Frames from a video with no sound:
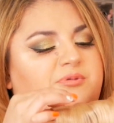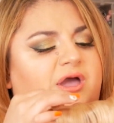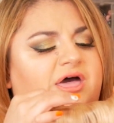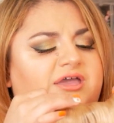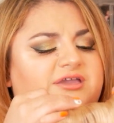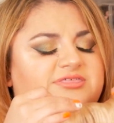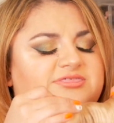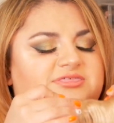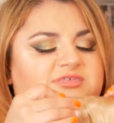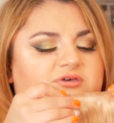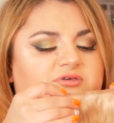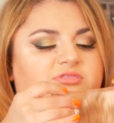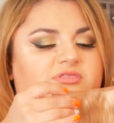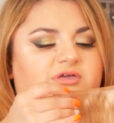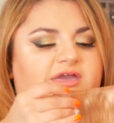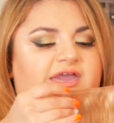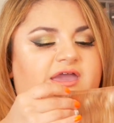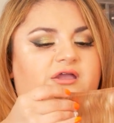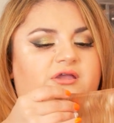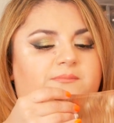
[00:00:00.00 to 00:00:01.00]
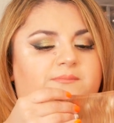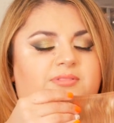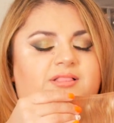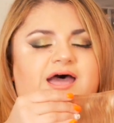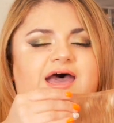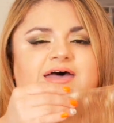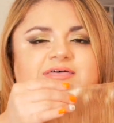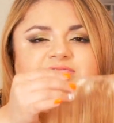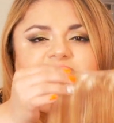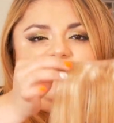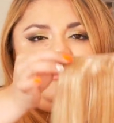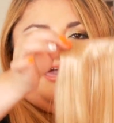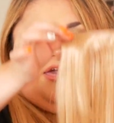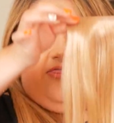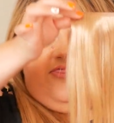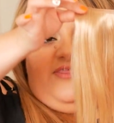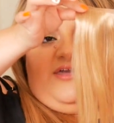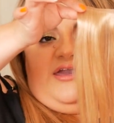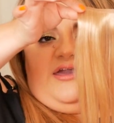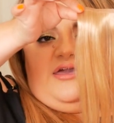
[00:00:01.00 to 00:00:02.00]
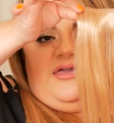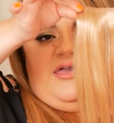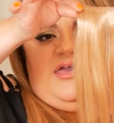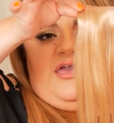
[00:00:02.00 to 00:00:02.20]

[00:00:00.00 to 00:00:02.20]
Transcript: they probably sealed the hair in plastic, I